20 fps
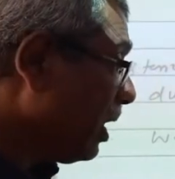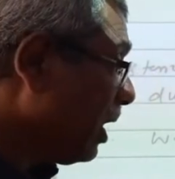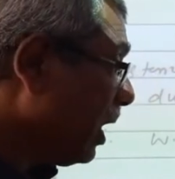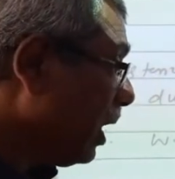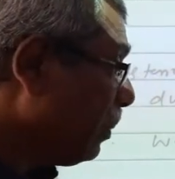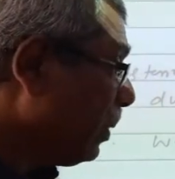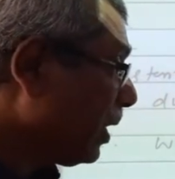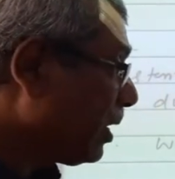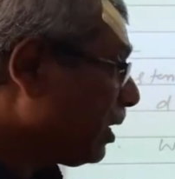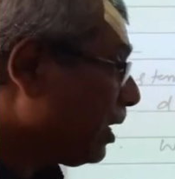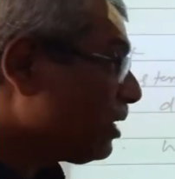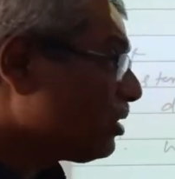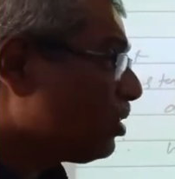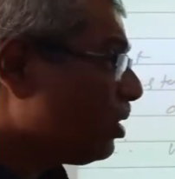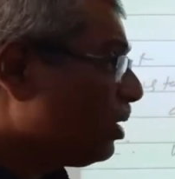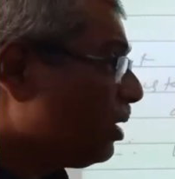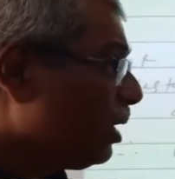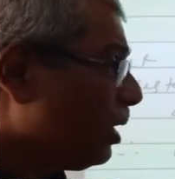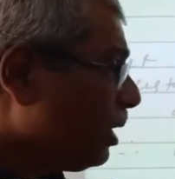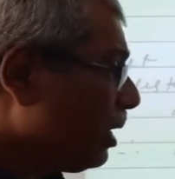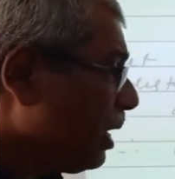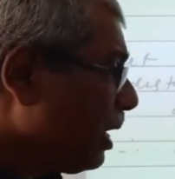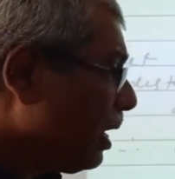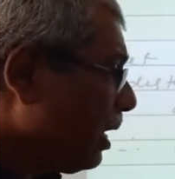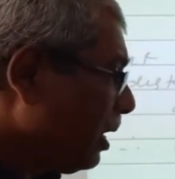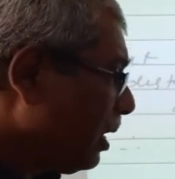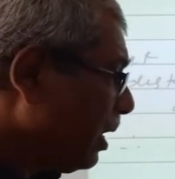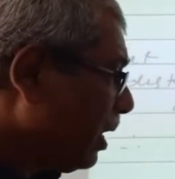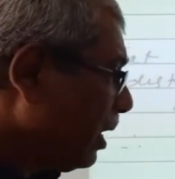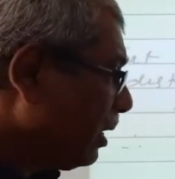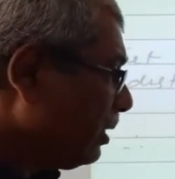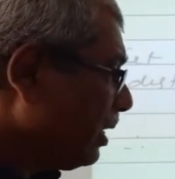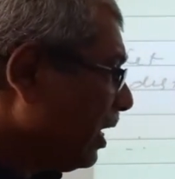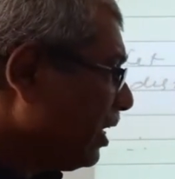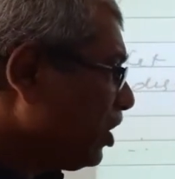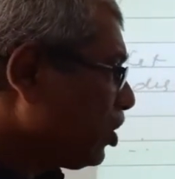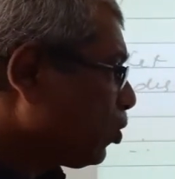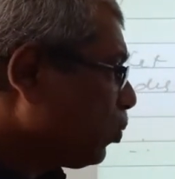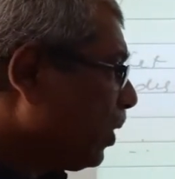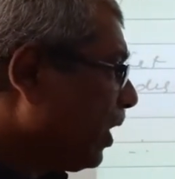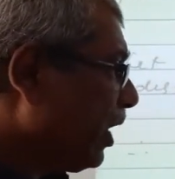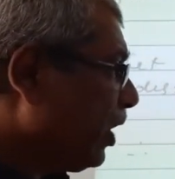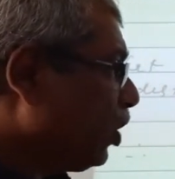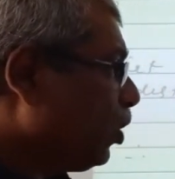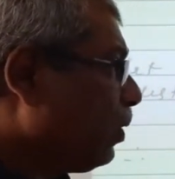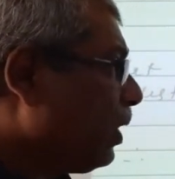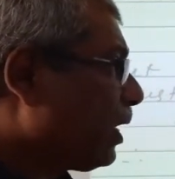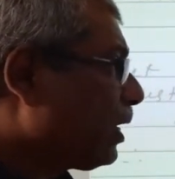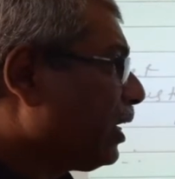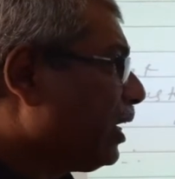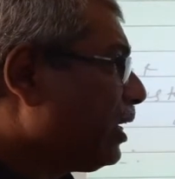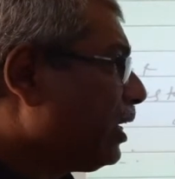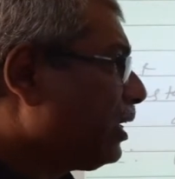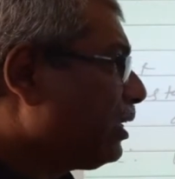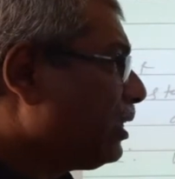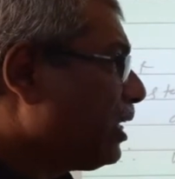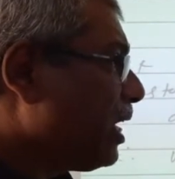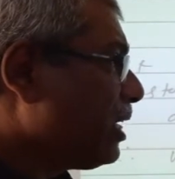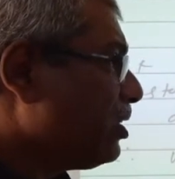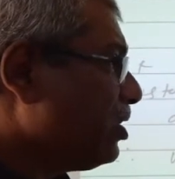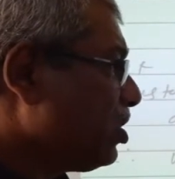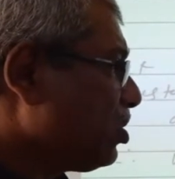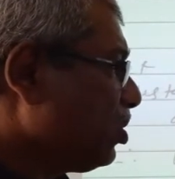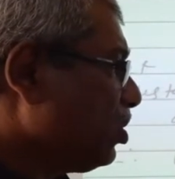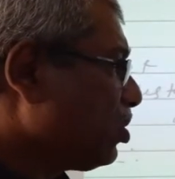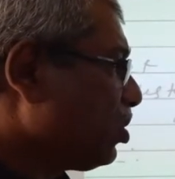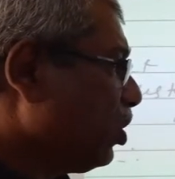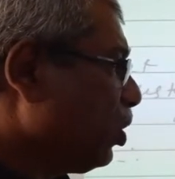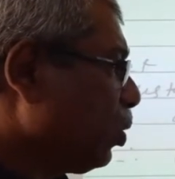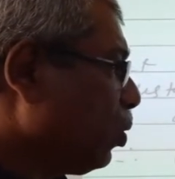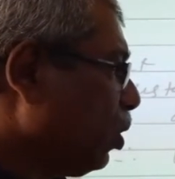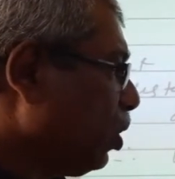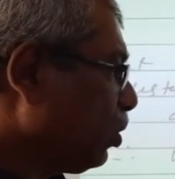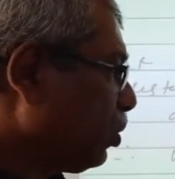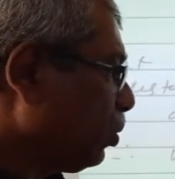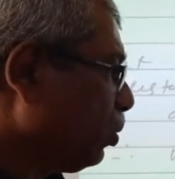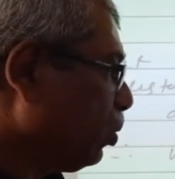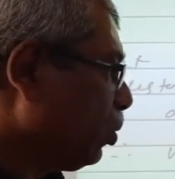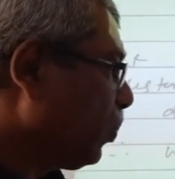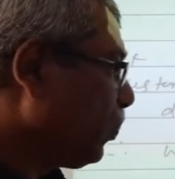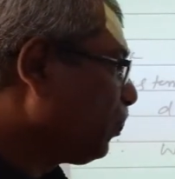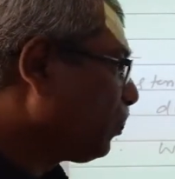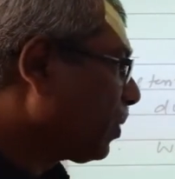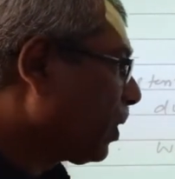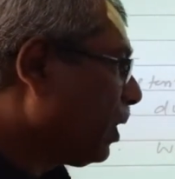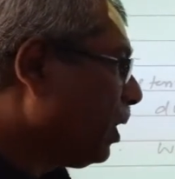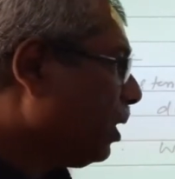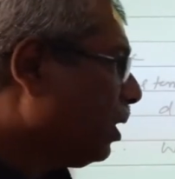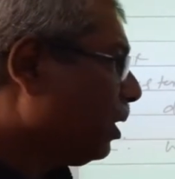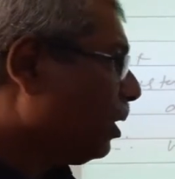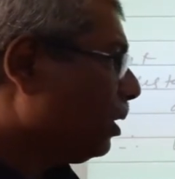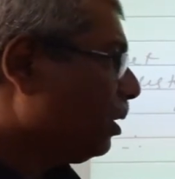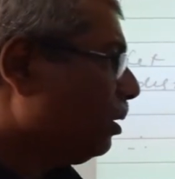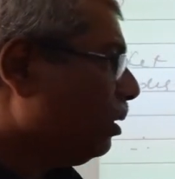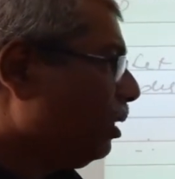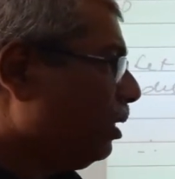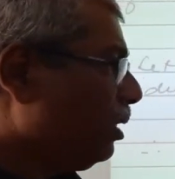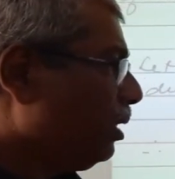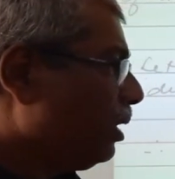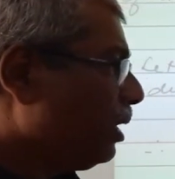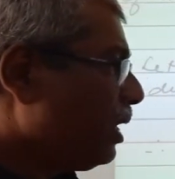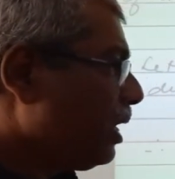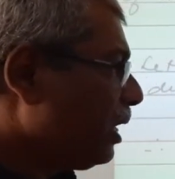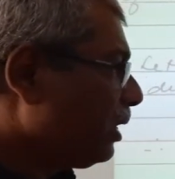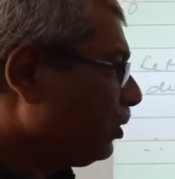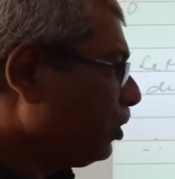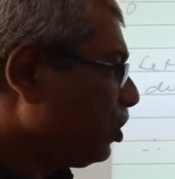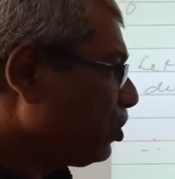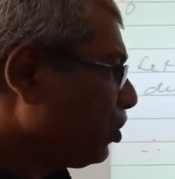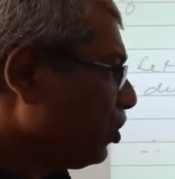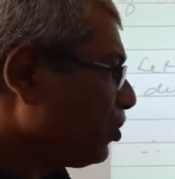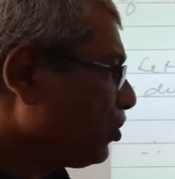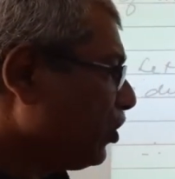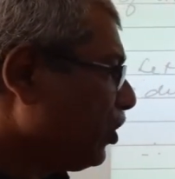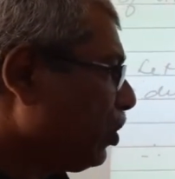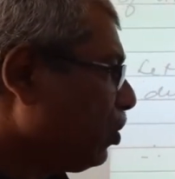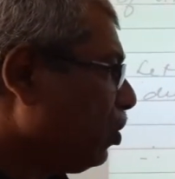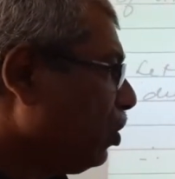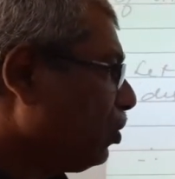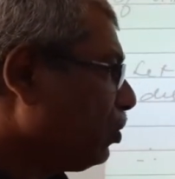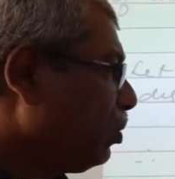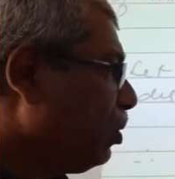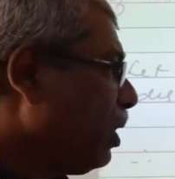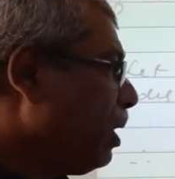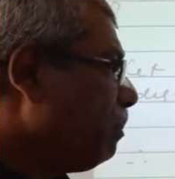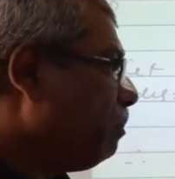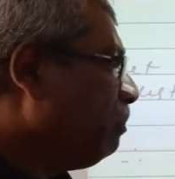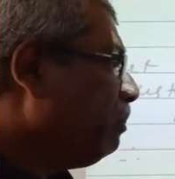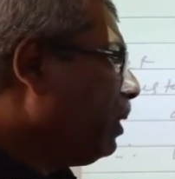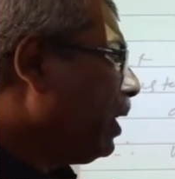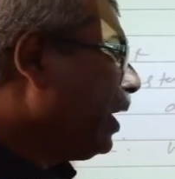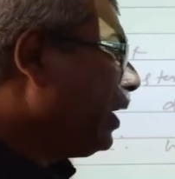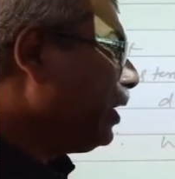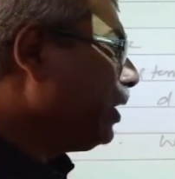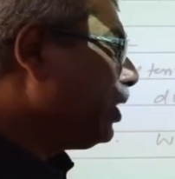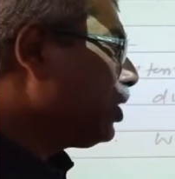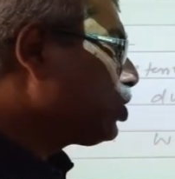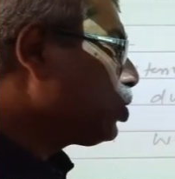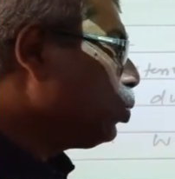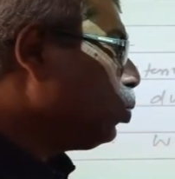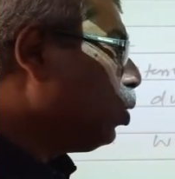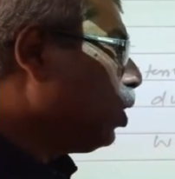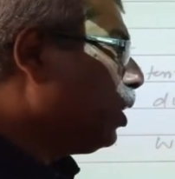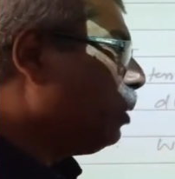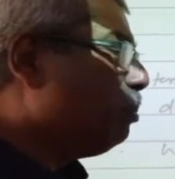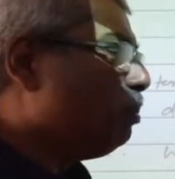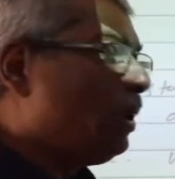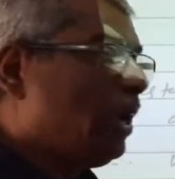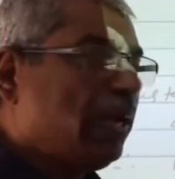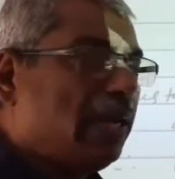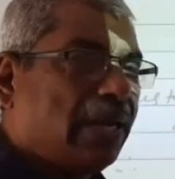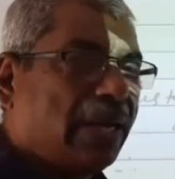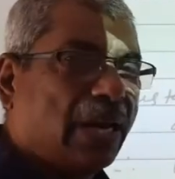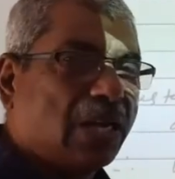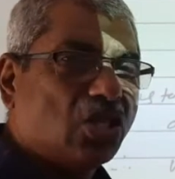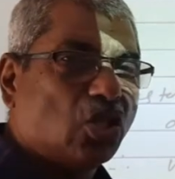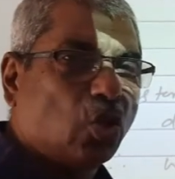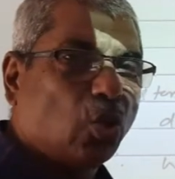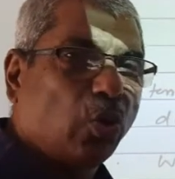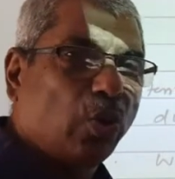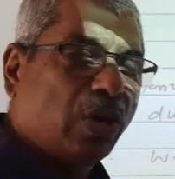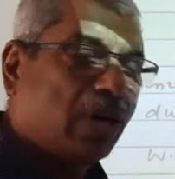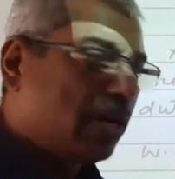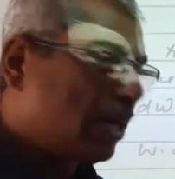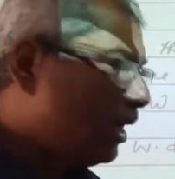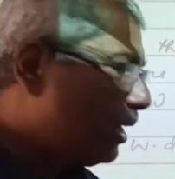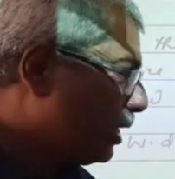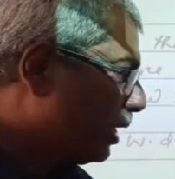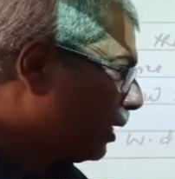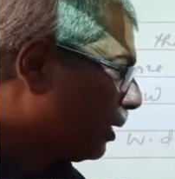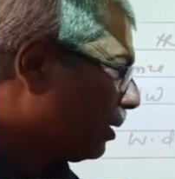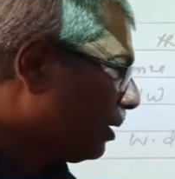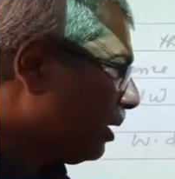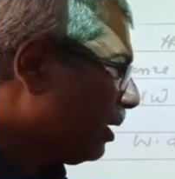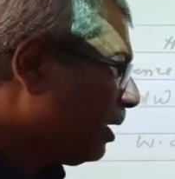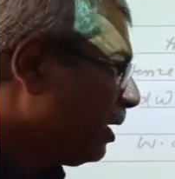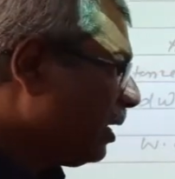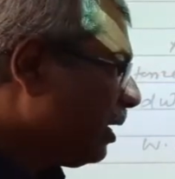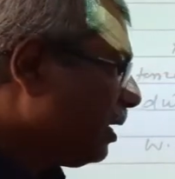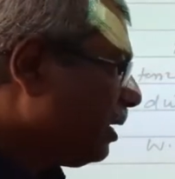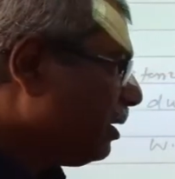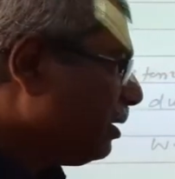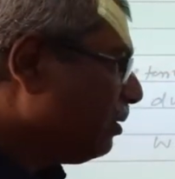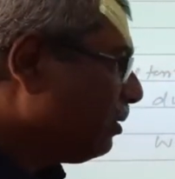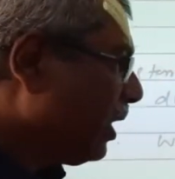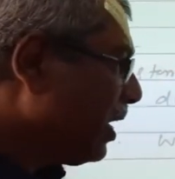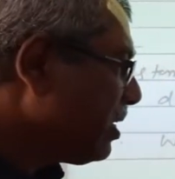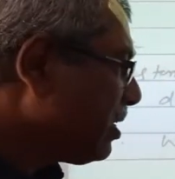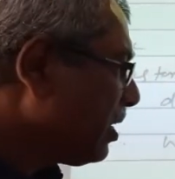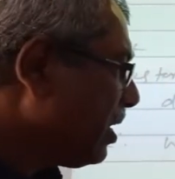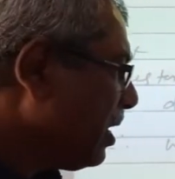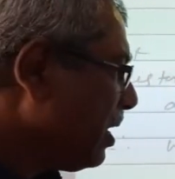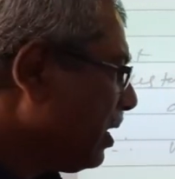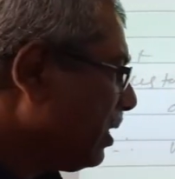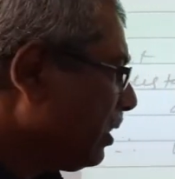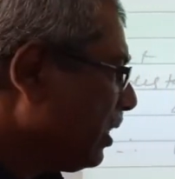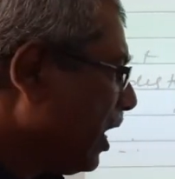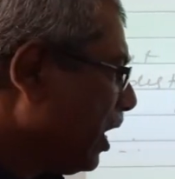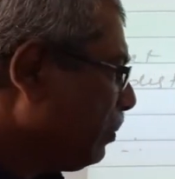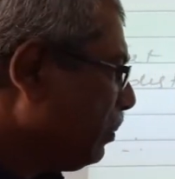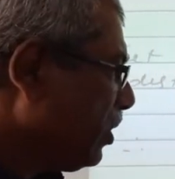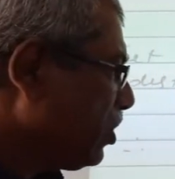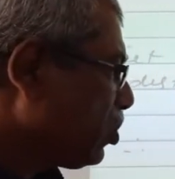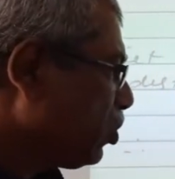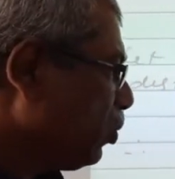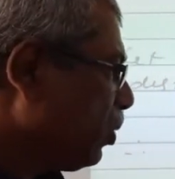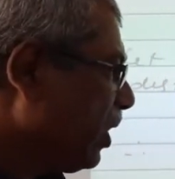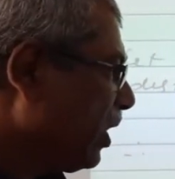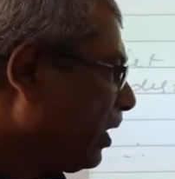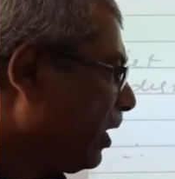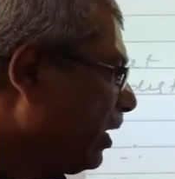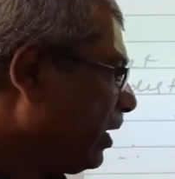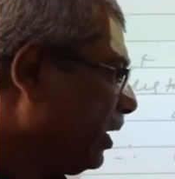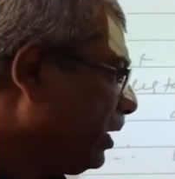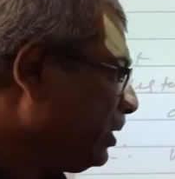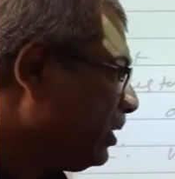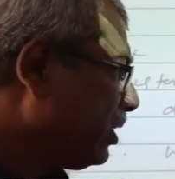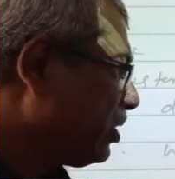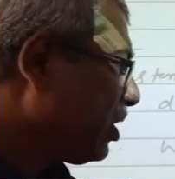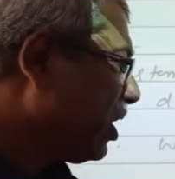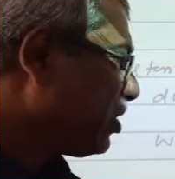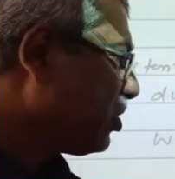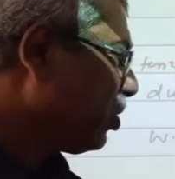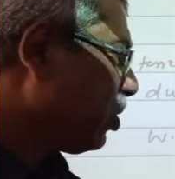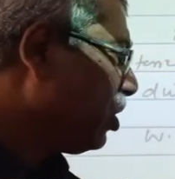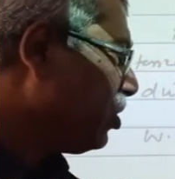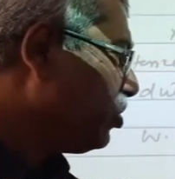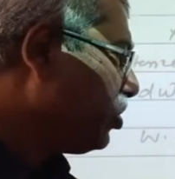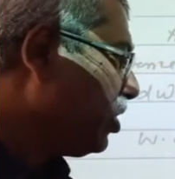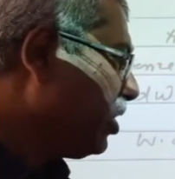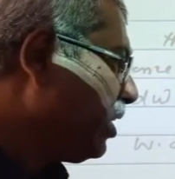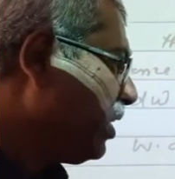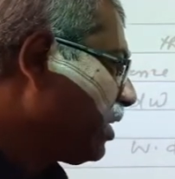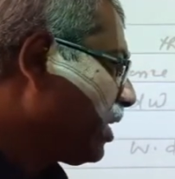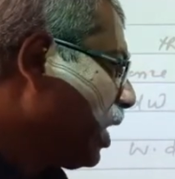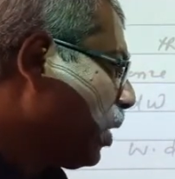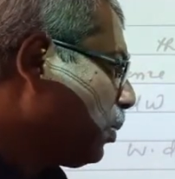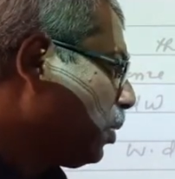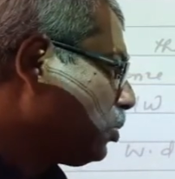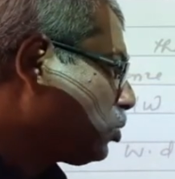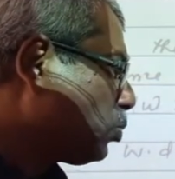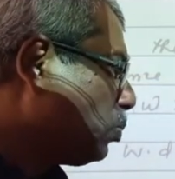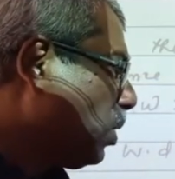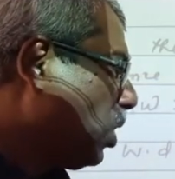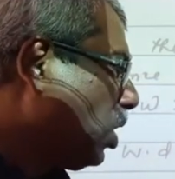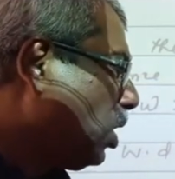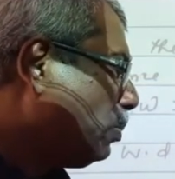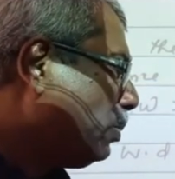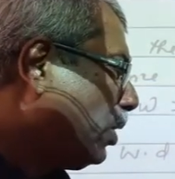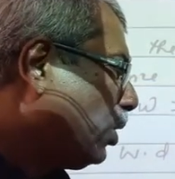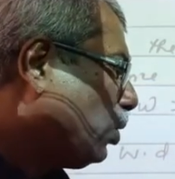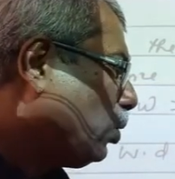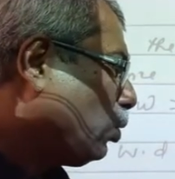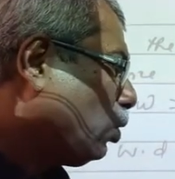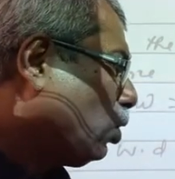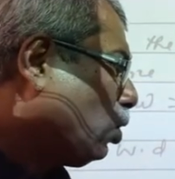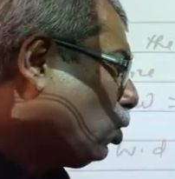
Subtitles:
Am I correct? That is why you are getting that this is equal to this is equal to minus 1 by x you are getting, right? That means you are getting this as equal g capital small m into